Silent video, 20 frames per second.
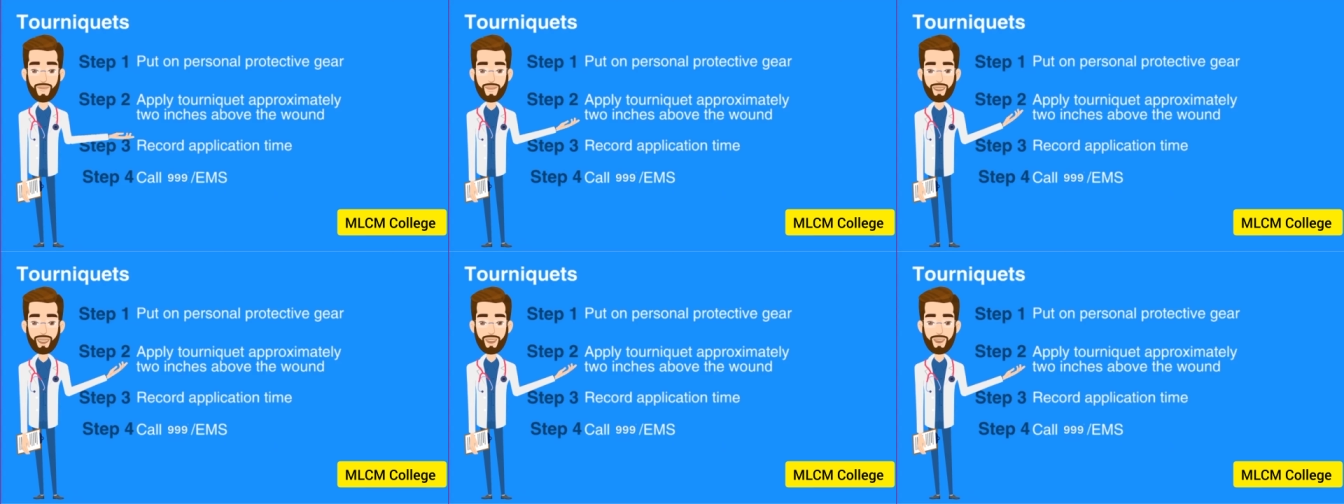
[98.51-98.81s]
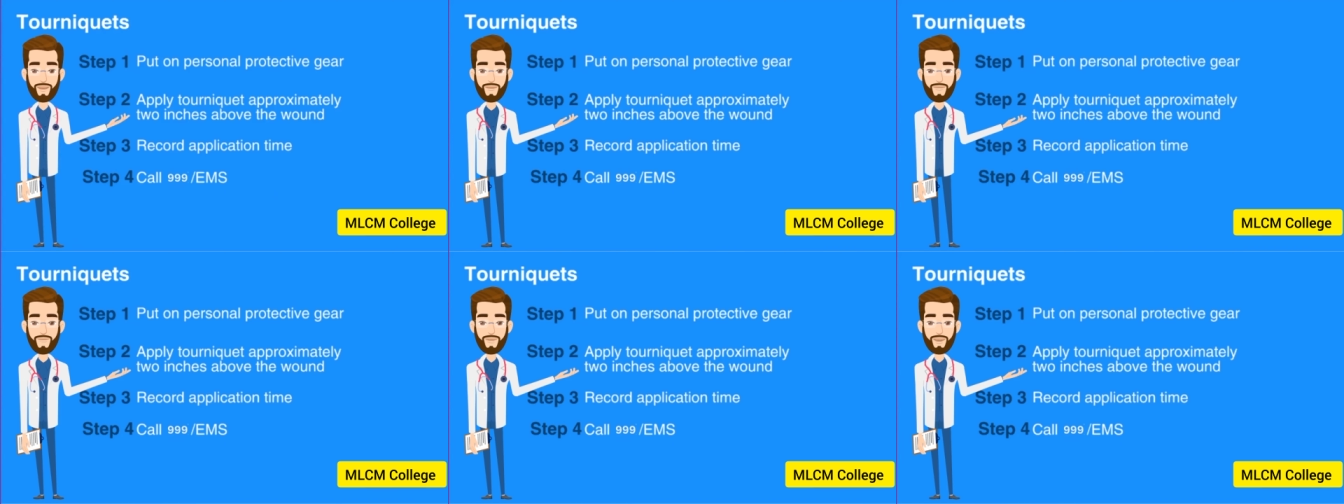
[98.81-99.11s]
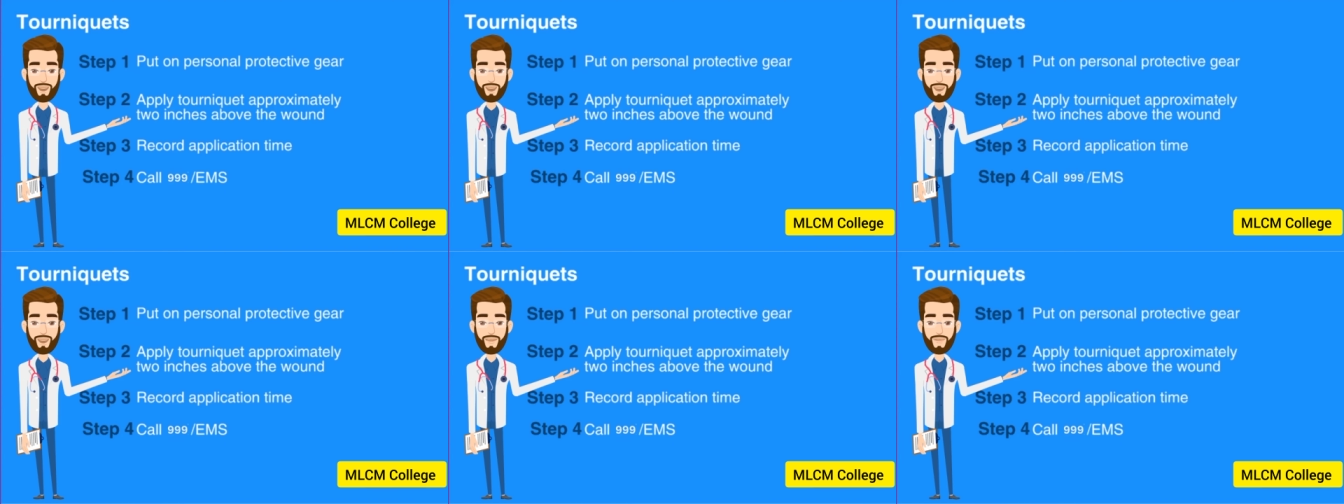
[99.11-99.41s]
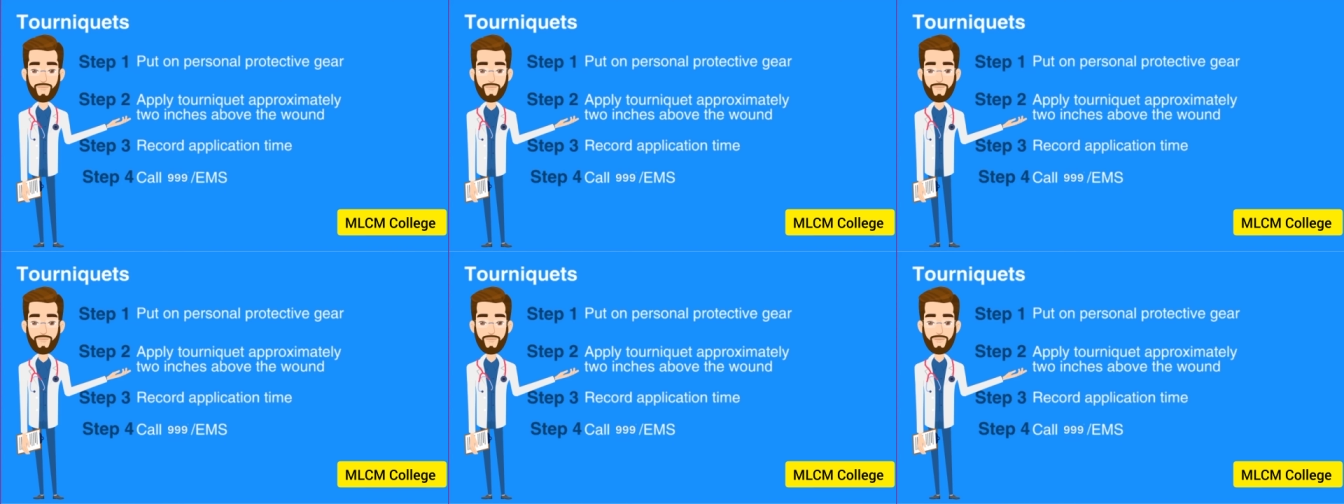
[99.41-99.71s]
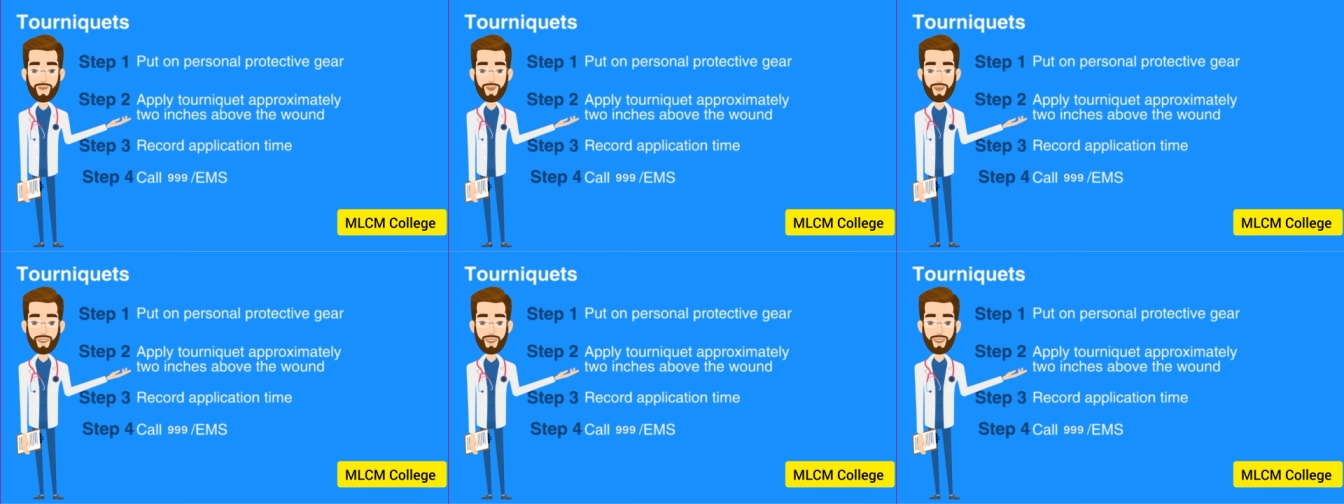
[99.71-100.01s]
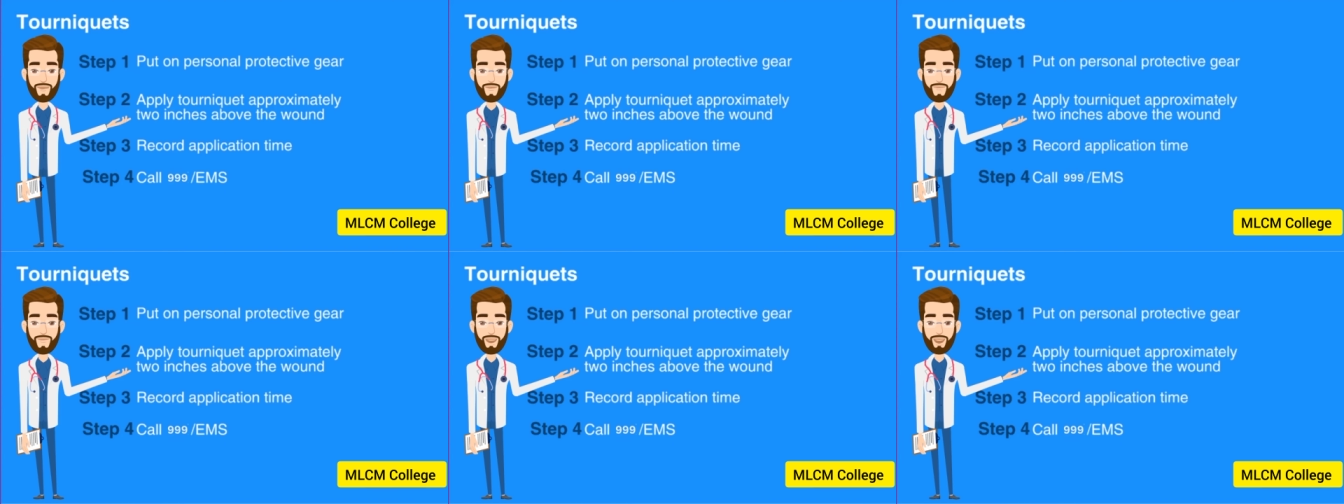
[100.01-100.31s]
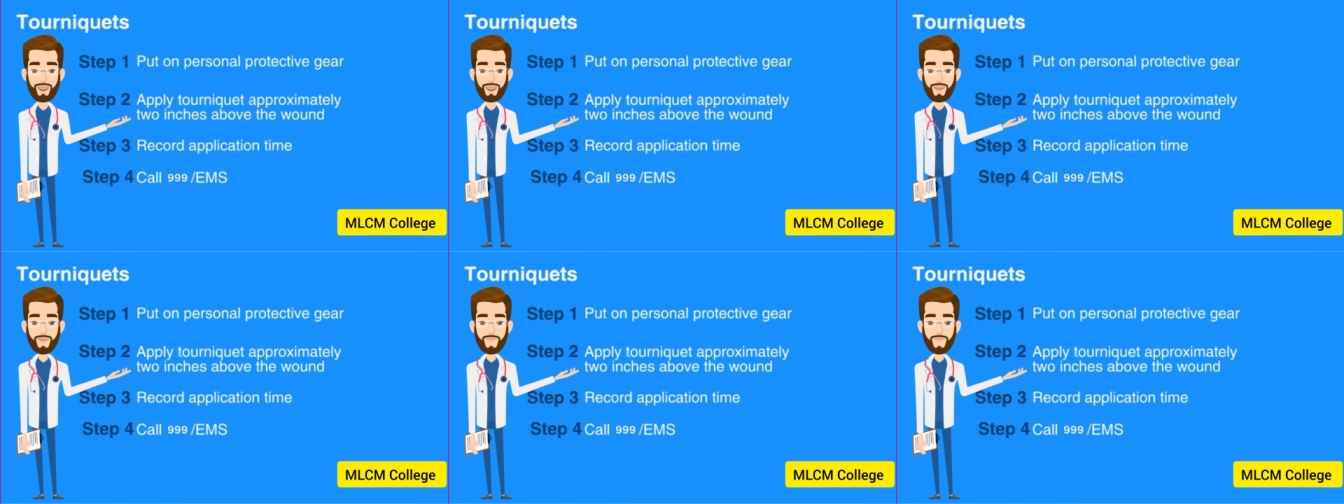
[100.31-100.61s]
Step 2. Apply
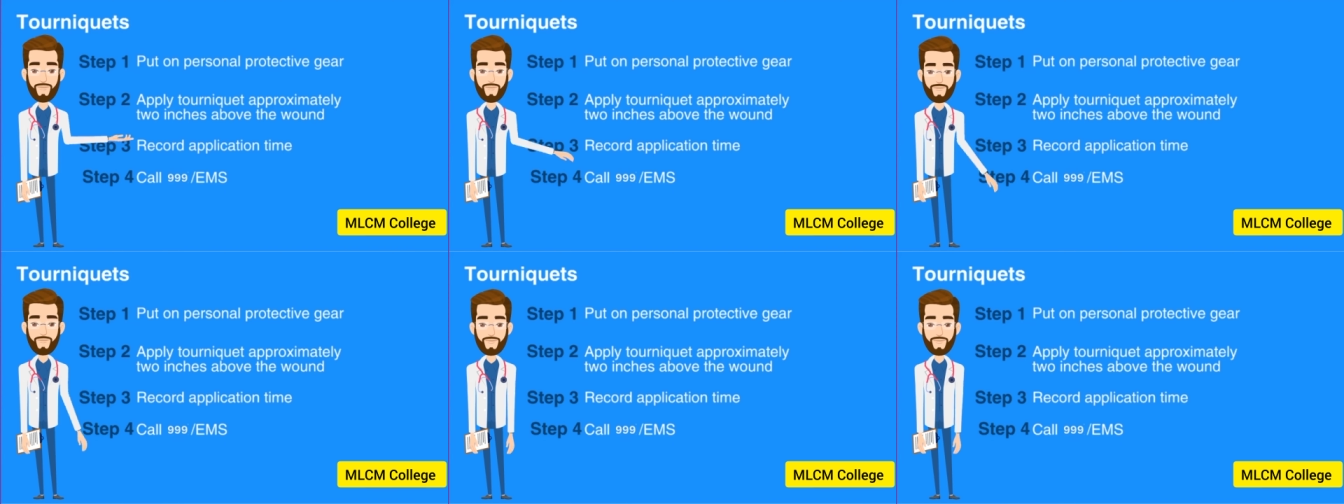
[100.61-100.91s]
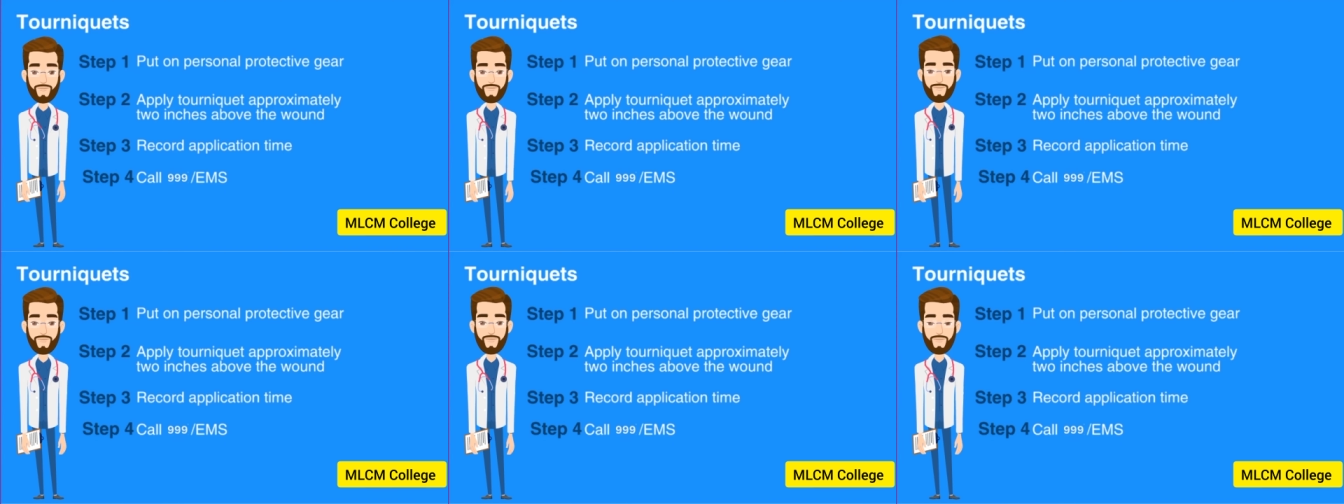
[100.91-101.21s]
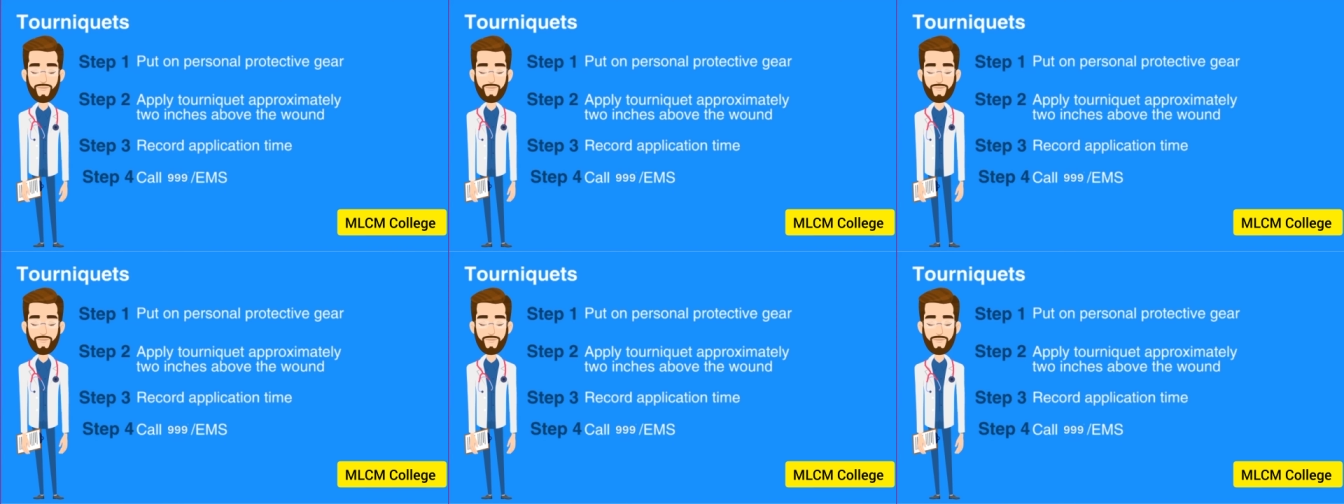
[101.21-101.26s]
tourniquet approximately